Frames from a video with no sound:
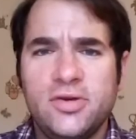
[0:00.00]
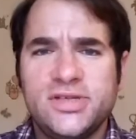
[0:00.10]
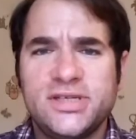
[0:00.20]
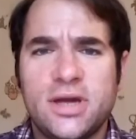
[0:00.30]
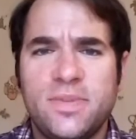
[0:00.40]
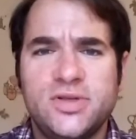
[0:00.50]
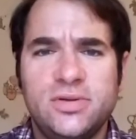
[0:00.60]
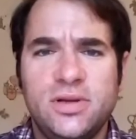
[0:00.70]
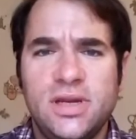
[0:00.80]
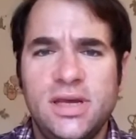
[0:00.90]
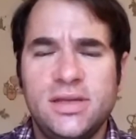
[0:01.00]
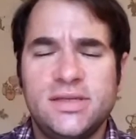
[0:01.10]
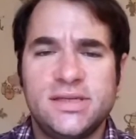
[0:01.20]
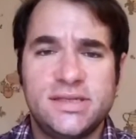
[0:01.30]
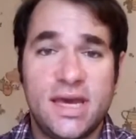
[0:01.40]
to use this opportunity
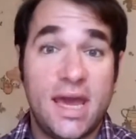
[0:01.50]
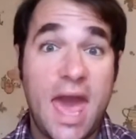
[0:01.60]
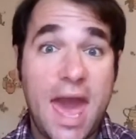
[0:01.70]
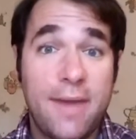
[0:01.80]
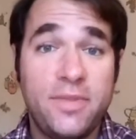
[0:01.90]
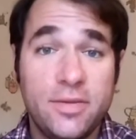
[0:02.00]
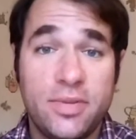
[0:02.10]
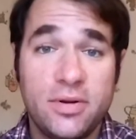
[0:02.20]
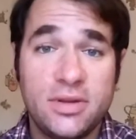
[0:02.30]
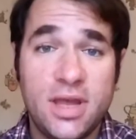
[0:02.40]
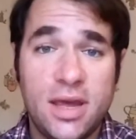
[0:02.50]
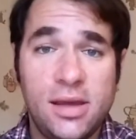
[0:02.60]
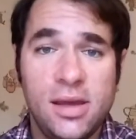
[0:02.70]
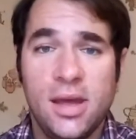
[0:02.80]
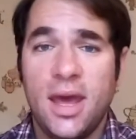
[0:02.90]
to say happy
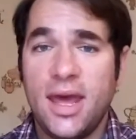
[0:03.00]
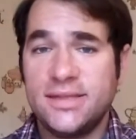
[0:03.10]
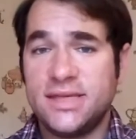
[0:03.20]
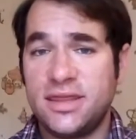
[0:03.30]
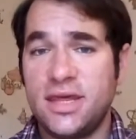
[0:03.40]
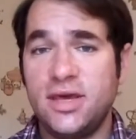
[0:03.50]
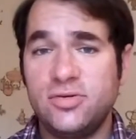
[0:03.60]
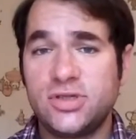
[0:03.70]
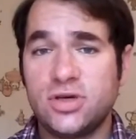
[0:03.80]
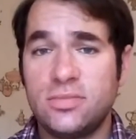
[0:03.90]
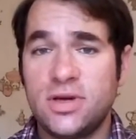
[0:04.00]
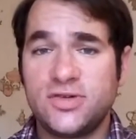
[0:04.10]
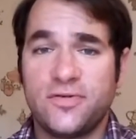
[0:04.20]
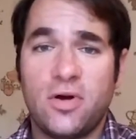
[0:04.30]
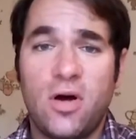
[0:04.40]
birthday and to thank you so
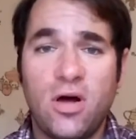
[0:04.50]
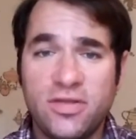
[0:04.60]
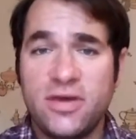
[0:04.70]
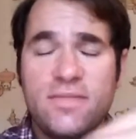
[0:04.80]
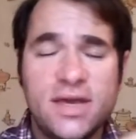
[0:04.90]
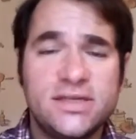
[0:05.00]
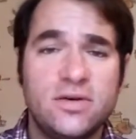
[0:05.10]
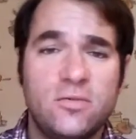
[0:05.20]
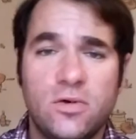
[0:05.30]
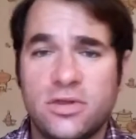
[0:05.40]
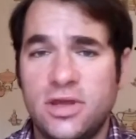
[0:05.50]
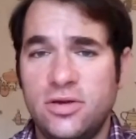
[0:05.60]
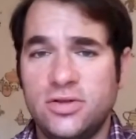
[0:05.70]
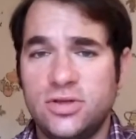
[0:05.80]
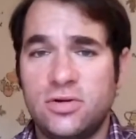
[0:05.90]
much for all the amazing work that
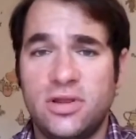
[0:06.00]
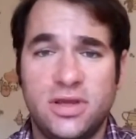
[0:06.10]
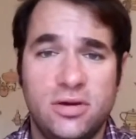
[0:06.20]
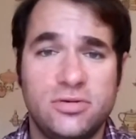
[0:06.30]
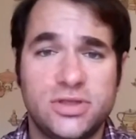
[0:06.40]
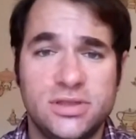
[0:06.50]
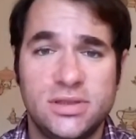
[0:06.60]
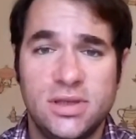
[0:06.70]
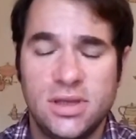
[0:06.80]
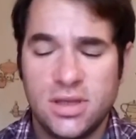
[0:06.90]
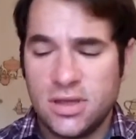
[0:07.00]
you do on the ocean.